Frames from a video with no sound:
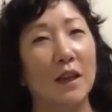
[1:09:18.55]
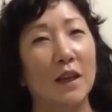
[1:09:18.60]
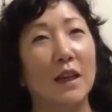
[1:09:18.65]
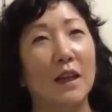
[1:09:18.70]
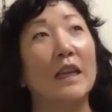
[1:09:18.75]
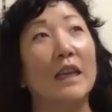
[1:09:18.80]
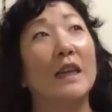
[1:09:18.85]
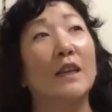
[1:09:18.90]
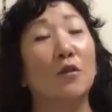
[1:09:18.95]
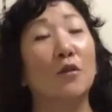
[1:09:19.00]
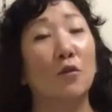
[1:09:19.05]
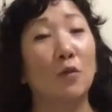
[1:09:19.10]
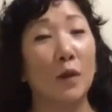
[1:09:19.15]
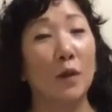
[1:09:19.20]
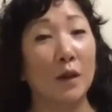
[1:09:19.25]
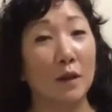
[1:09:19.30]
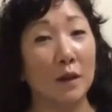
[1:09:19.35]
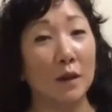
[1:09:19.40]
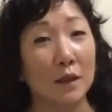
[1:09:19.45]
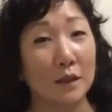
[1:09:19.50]
in
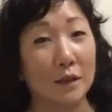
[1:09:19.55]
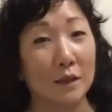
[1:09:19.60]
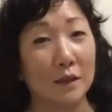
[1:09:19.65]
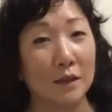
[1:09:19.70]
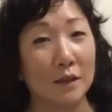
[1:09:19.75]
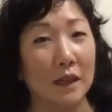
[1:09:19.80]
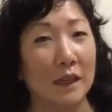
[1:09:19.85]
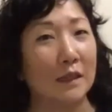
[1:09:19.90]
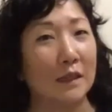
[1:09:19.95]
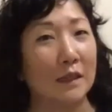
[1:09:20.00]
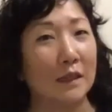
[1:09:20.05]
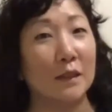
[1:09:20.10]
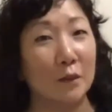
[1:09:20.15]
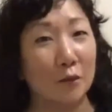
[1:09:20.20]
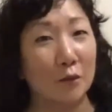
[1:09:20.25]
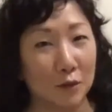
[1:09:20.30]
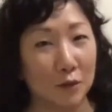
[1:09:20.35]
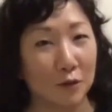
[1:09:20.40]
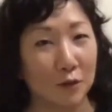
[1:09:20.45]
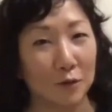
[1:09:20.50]
Aquarius, like at
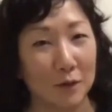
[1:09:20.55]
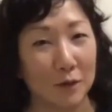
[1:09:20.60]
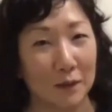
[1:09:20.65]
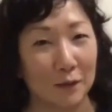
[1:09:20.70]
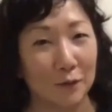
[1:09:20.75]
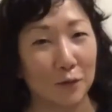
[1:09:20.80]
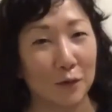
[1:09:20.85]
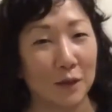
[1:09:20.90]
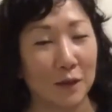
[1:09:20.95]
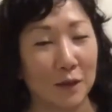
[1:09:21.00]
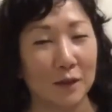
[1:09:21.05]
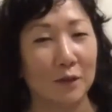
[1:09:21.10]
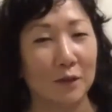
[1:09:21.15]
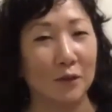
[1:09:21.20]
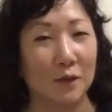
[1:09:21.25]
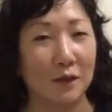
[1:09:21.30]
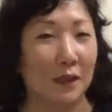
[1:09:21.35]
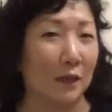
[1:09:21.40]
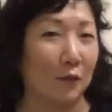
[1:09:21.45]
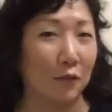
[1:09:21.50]
0 degrees Aquarius. So
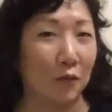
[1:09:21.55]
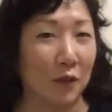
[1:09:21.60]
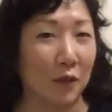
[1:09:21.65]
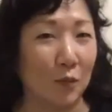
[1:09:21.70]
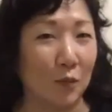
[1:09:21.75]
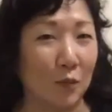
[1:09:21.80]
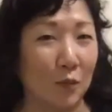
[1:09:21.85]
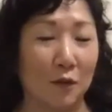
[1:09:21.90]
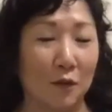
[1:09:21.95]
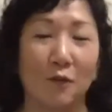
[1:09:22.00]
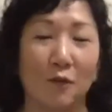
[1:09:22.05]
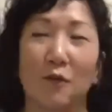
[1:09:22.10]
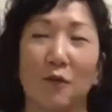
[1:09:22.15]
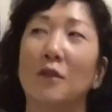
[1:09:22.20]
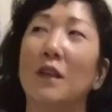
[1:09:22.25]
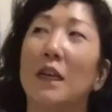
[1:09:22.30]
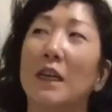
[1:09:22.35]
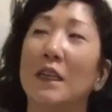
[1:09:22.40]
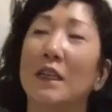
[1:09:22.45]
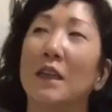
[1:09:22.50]
it's like really
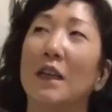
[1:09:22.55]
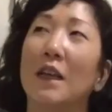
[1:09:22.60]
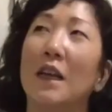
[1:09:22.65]
powerful. And